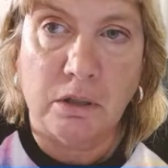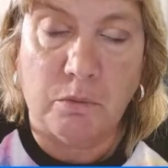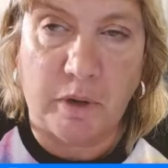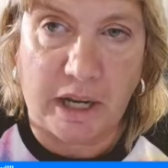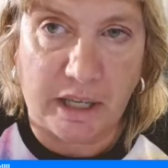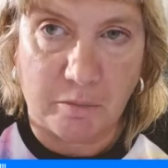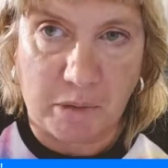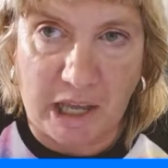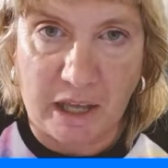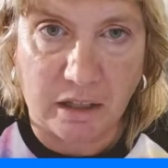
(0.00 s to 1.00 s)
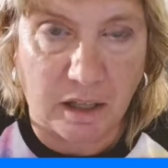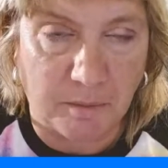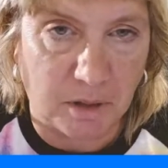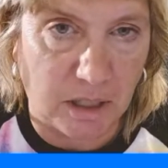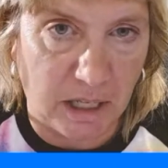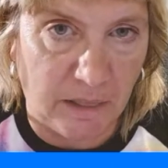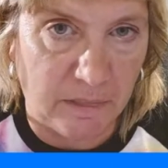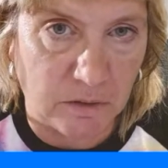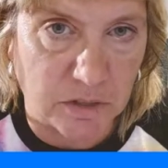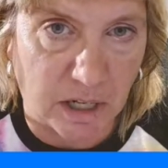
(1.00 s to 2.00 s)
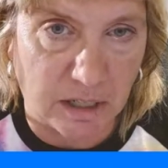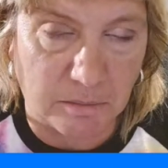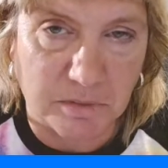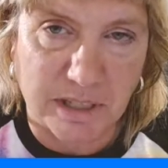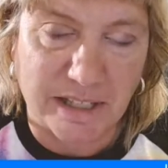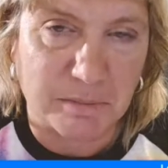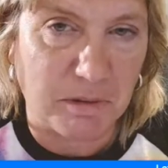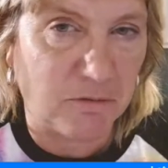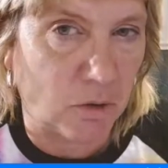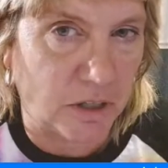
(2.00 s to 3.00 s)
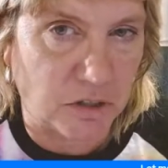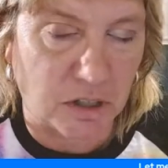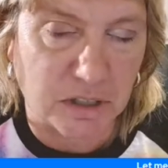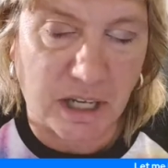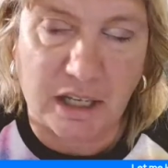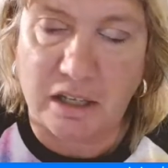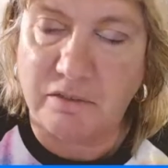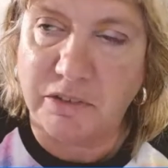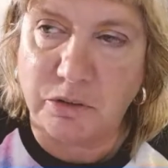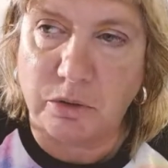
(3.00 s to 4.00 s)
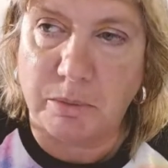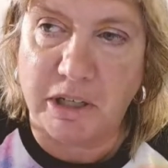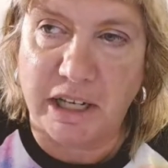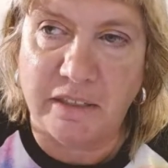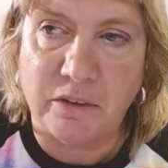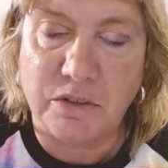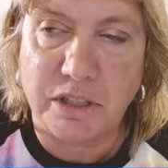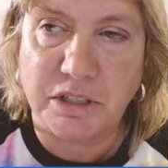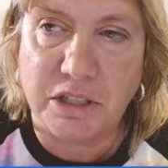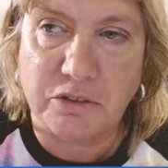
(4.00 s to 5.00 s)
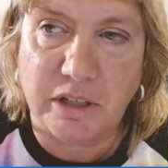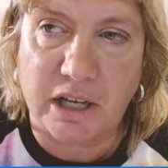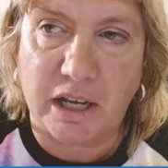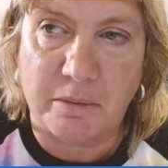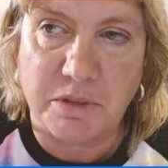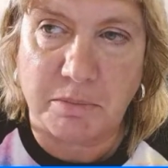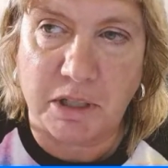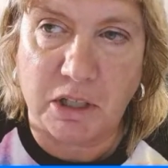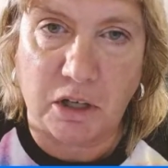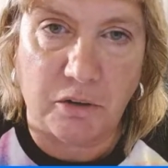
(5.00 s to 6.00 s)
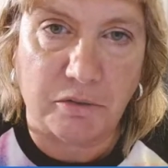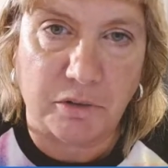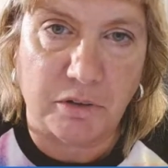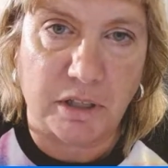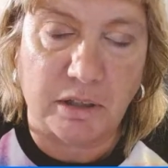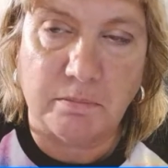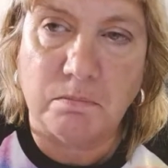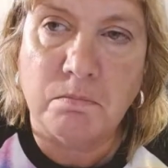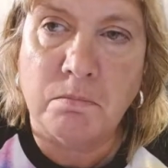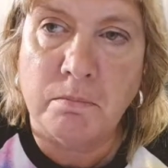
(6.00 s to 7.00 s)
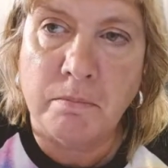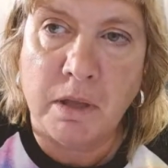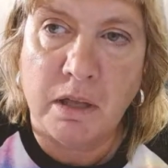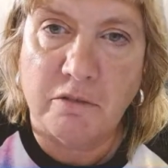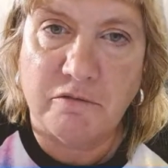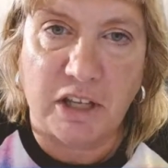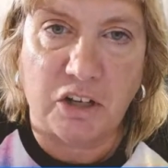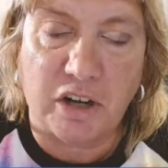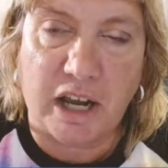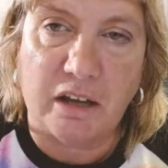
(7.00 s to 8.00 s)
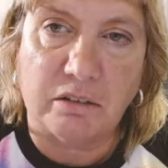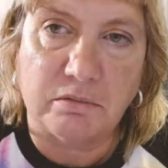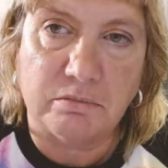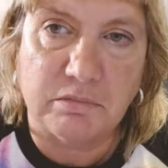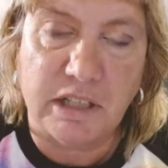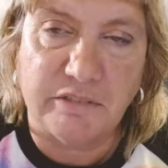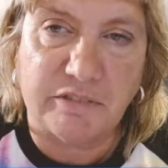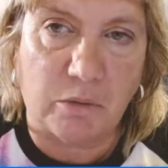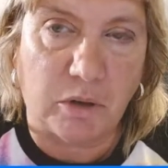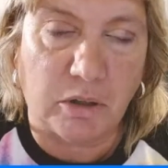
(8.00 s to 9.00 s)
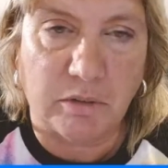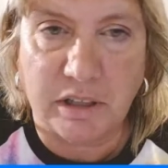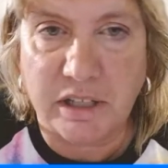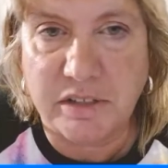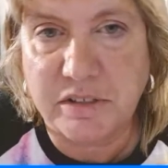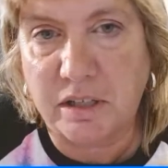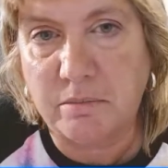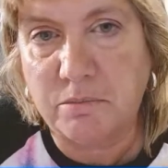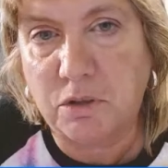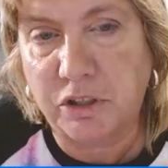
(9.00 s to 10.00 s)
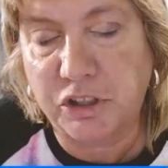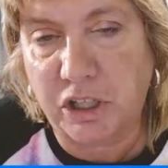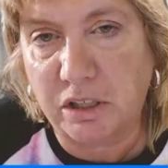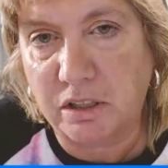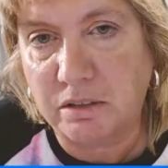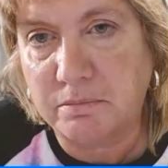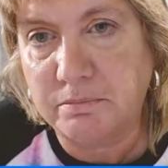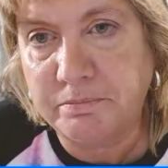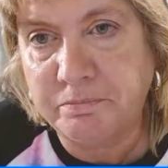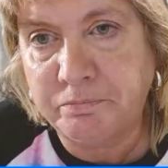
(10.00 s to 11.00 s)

When I get back, I'm going to end those items. That's before I start taking inventory. I'm going to end those sixty-three items. I'm going to go through them, figure out if I want to relist them or chunk them.